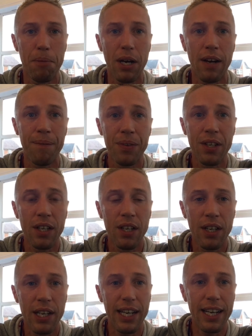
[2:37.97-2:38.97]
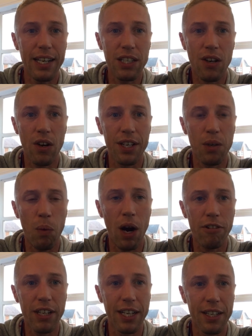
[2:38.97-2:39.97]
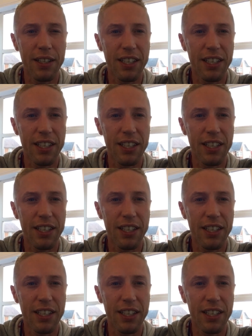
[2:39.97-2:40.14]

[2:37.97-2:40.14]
But it is kind of worrying.